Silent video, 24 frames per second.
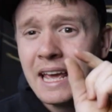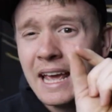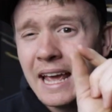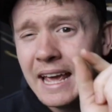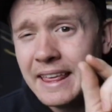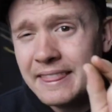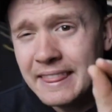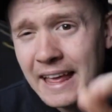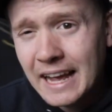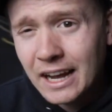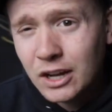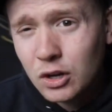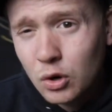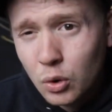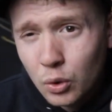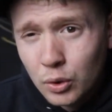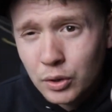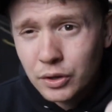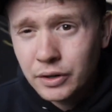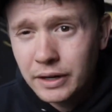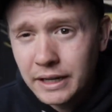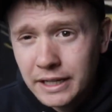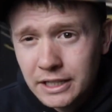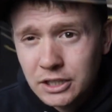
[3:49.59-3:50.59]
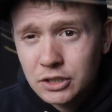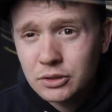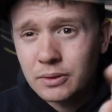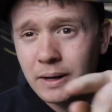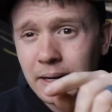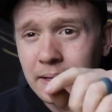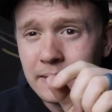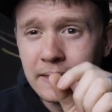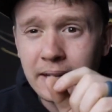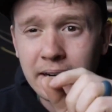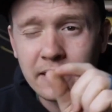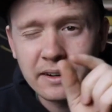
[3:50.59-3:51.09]
and that 1/4 inch
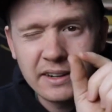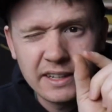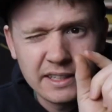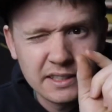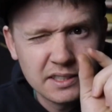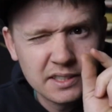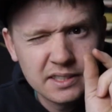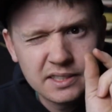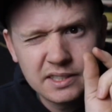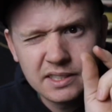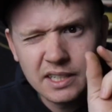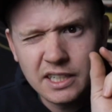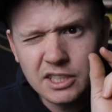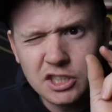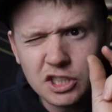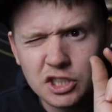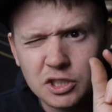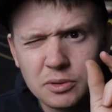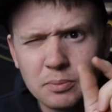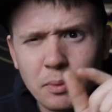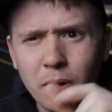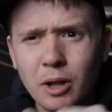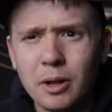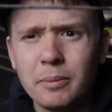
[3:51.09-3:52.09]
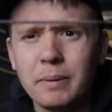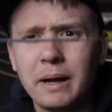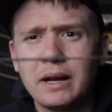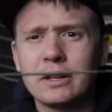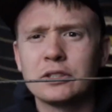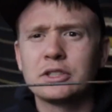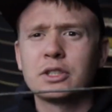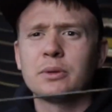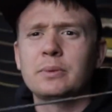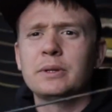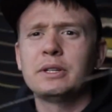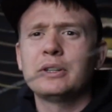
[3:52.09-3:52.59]
right there is such a small
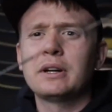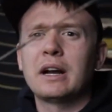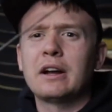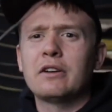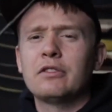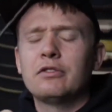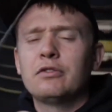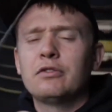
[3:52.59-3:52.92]
amount. So when you're at